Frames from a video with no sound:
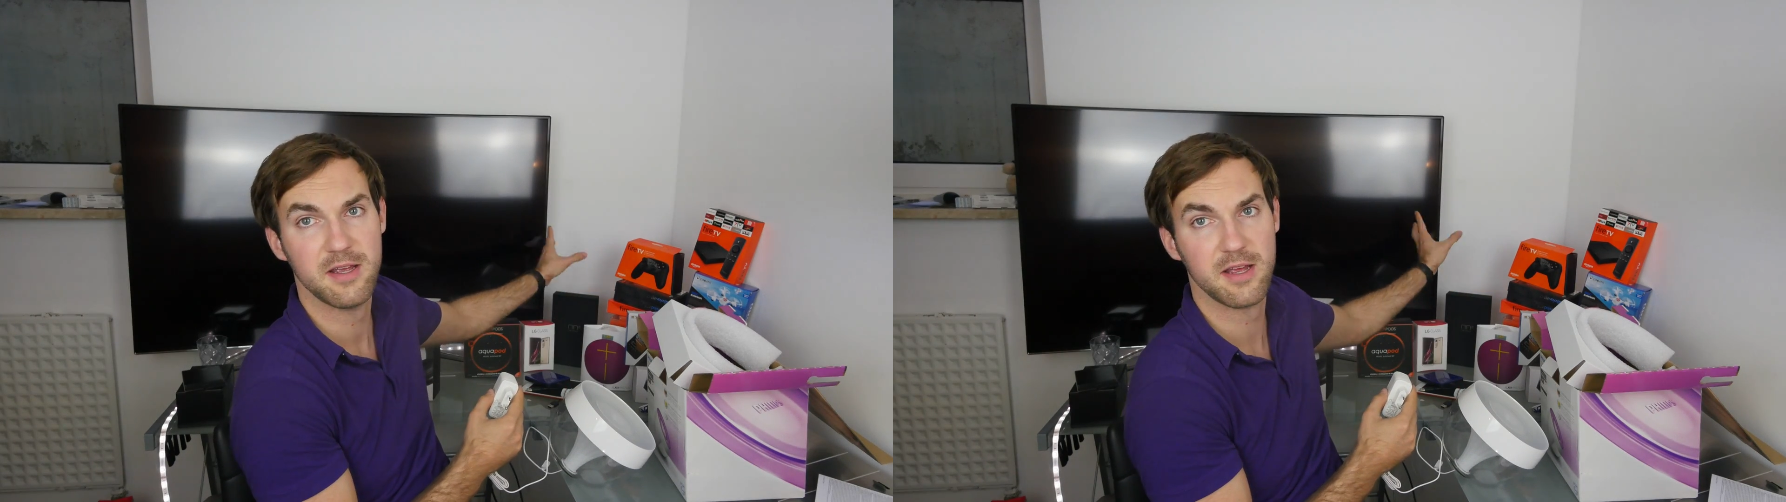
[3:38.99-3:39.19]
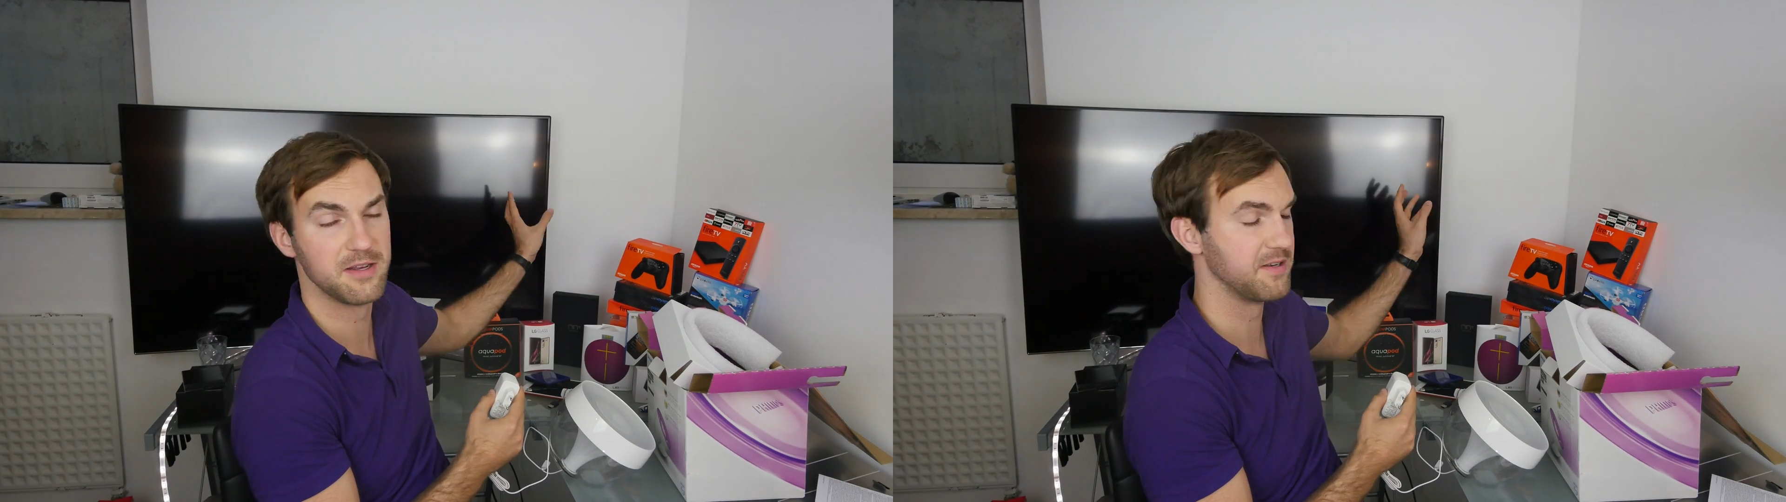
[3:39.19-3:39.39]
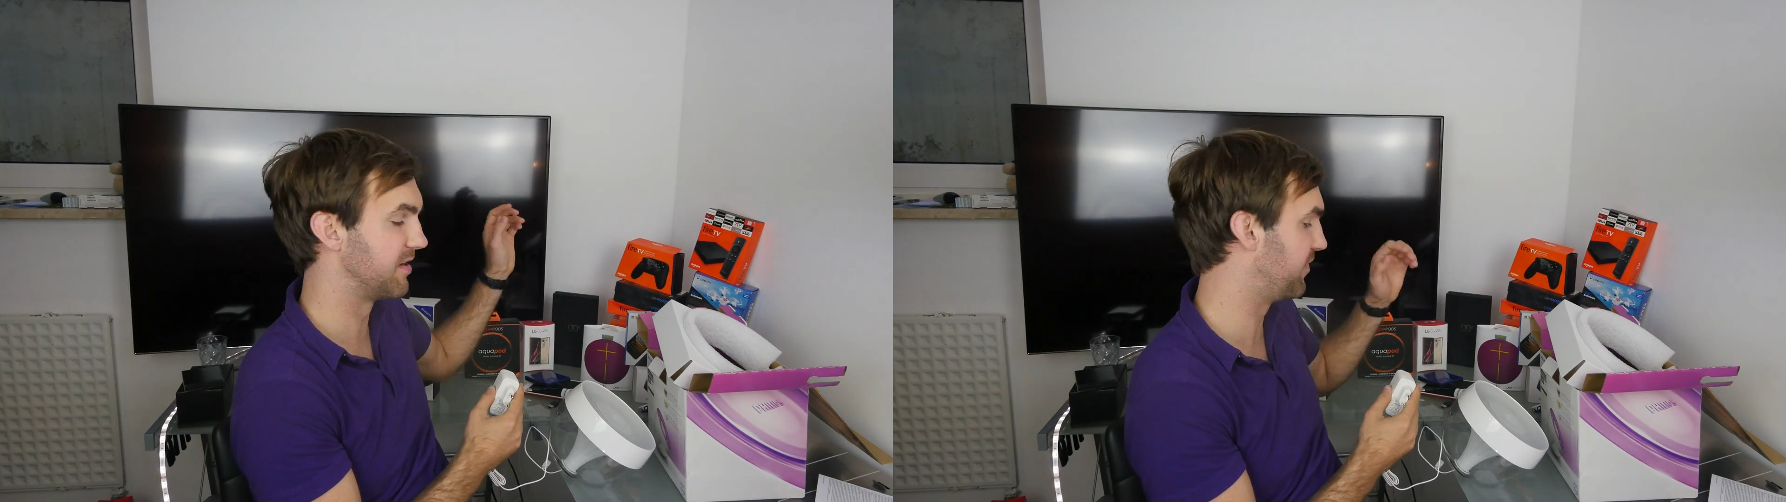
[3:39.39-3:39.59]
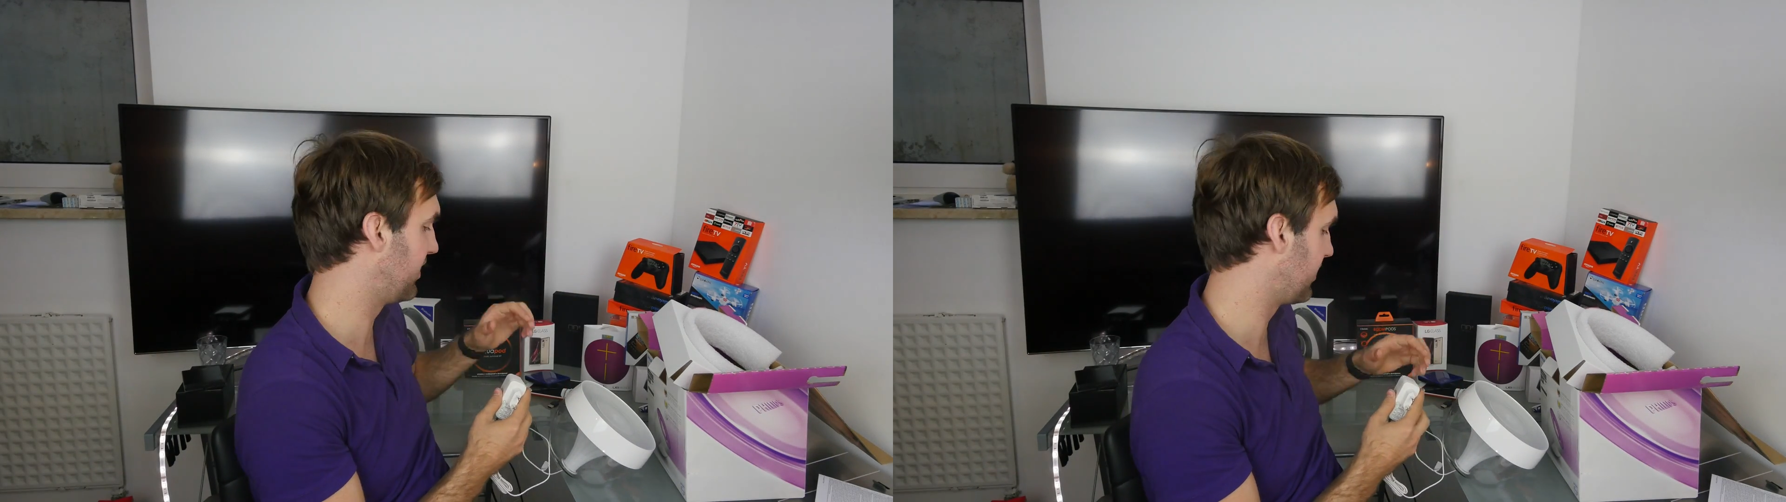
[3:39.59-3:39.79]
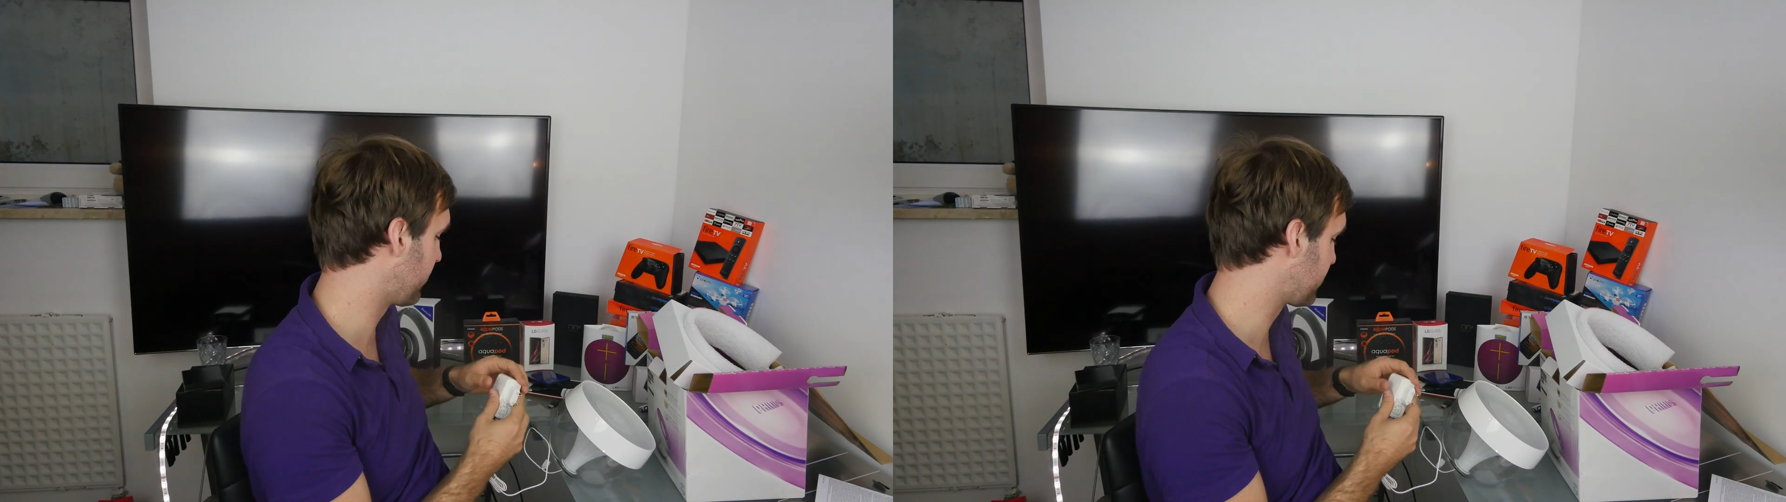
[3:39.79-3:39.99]
the
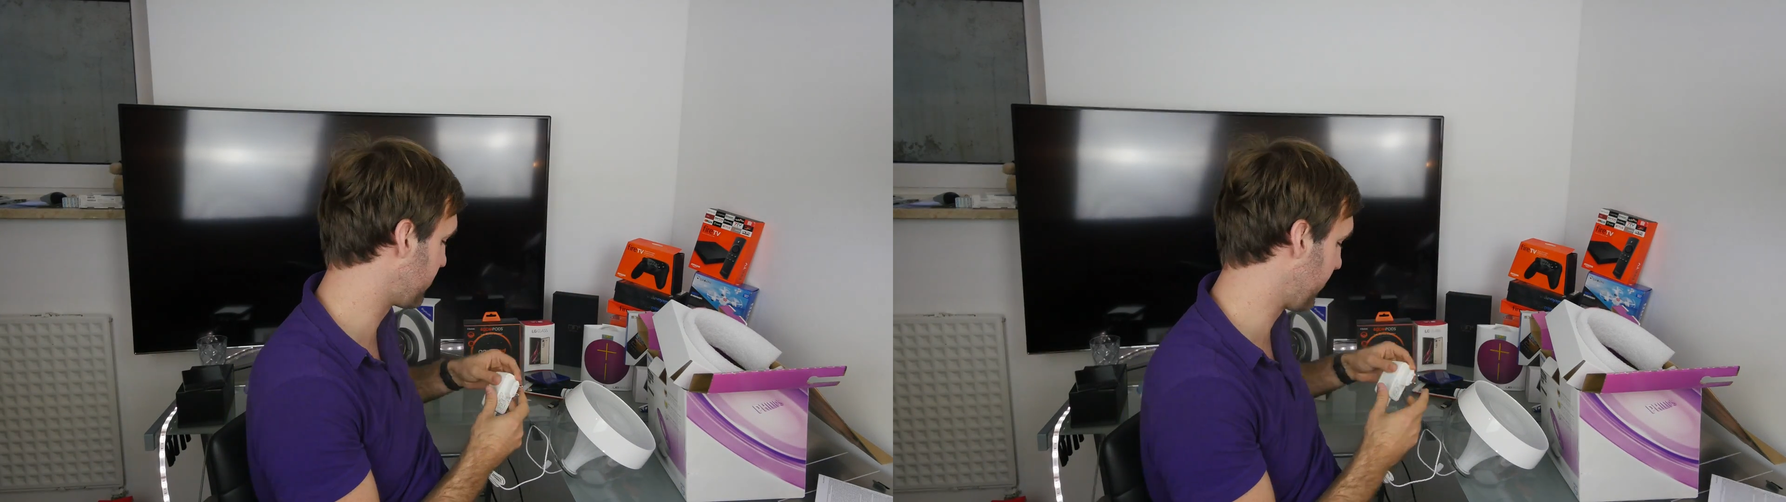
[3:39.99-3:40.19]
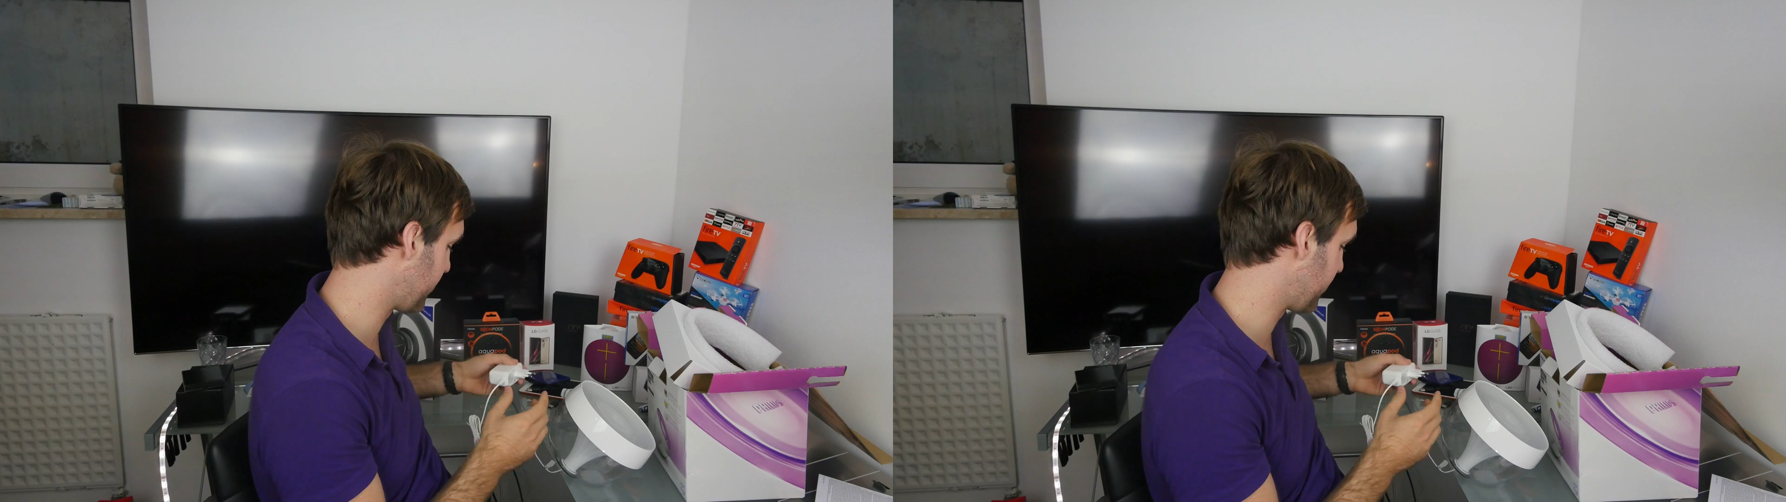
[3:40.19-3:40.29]
TV. It looks quite